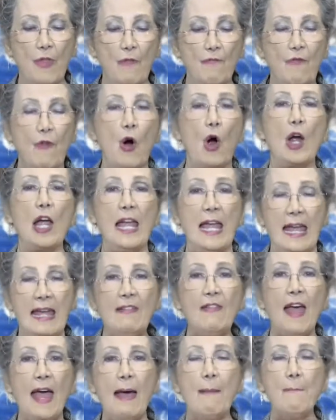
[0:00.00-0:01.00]
for
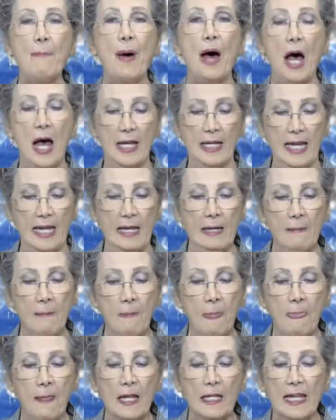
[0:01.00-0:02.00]
in that body
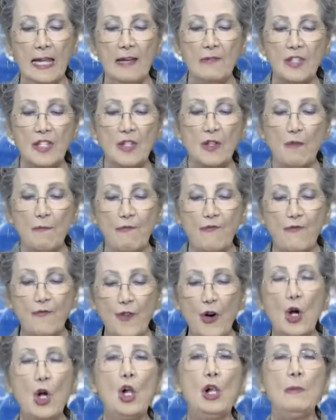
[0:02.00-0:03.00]
lives the
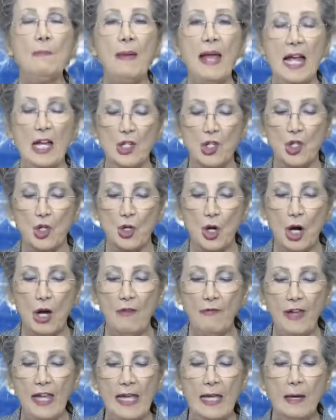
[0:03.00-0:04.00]
full measure
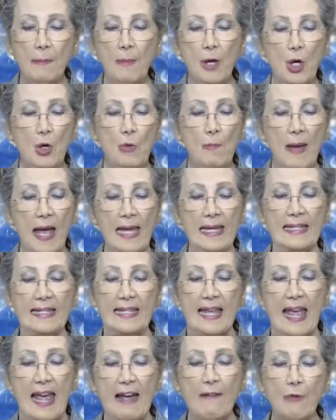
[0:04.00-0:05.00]
of Him who
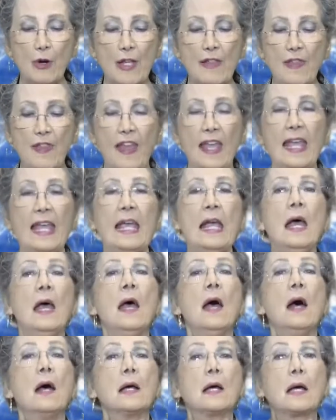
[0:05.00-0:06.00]
makes everything
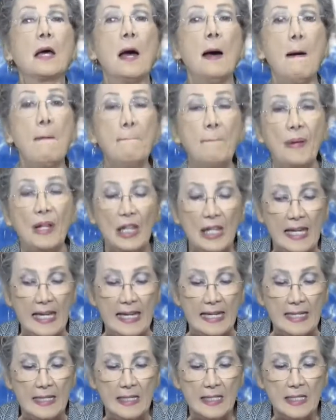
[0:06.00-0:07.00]

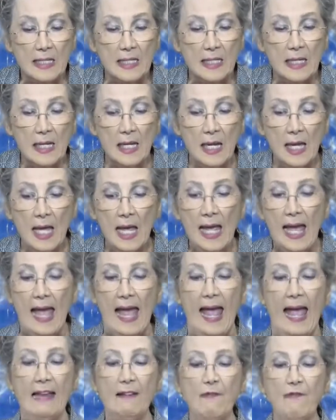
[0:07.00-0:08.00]
complete
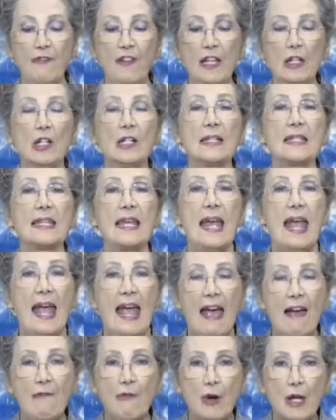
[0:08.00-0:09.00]
and fills
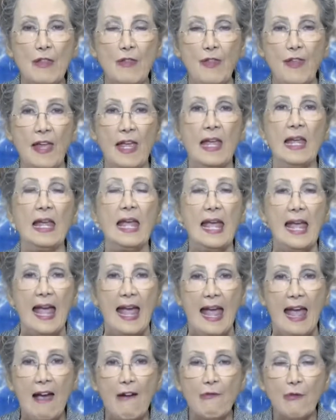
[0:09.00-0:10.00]
everything,
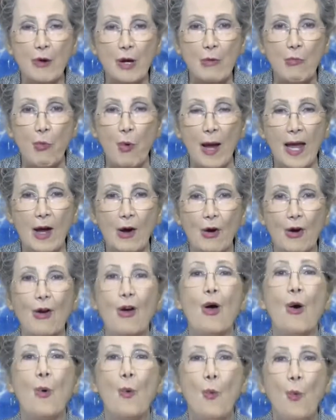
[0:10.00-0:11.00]
everywhere
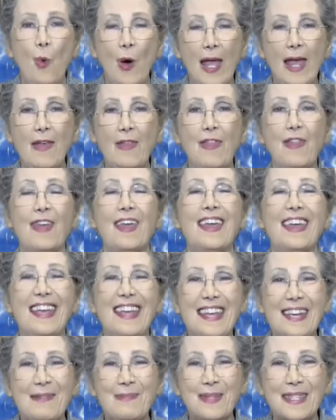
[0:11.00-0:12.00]
with
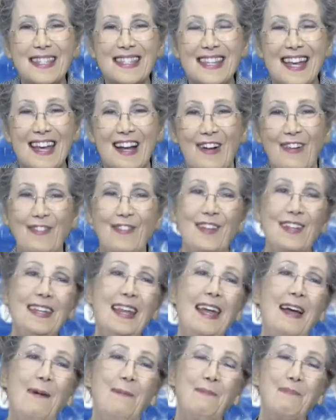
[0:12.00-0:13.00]
Himself.
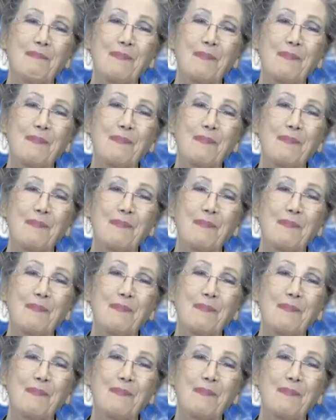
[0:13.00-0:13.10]
Now,